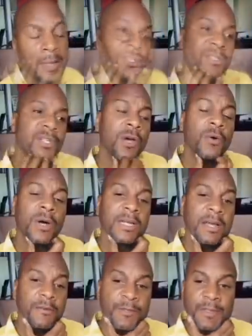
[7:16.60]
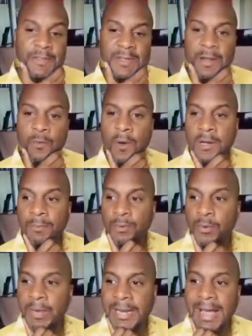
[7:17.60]
So another thing that I want to
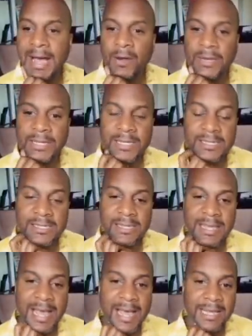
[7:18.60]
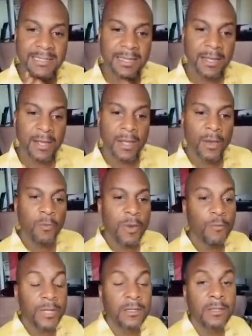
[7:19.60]
point out is that
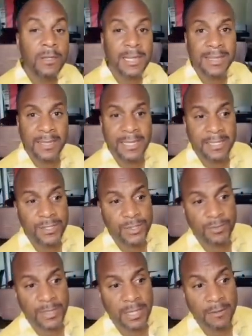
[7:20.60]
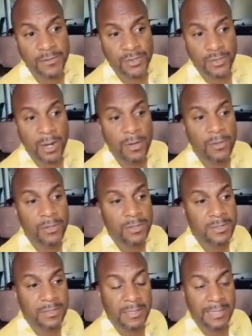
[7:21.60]
when we look at the history of
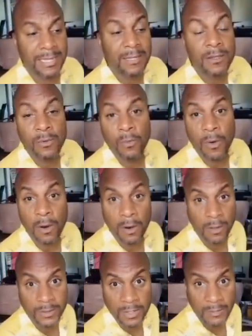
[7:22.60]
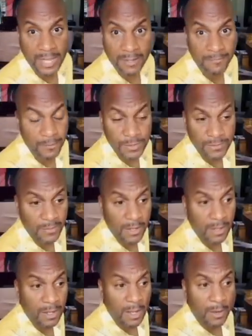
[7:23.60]
struggles in the world, okay, first of
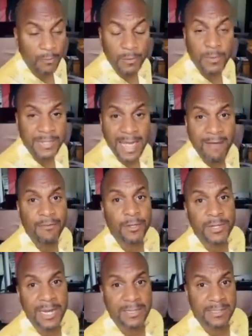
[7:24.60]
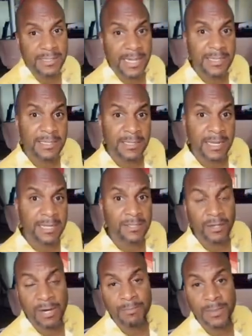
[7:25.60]
all, we wouldn't have a United States unless
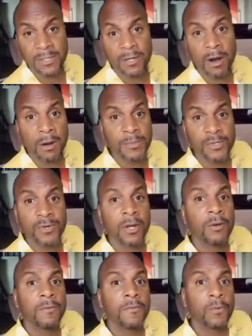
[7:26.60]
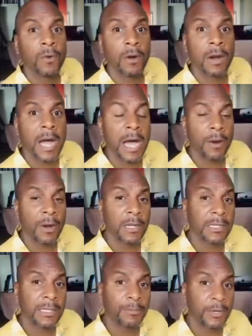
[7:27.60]
there had been an armed struggle for our
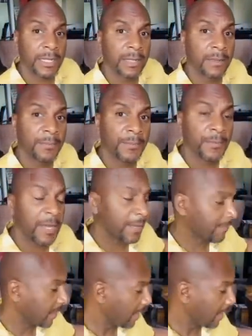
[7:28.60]
liberty, right?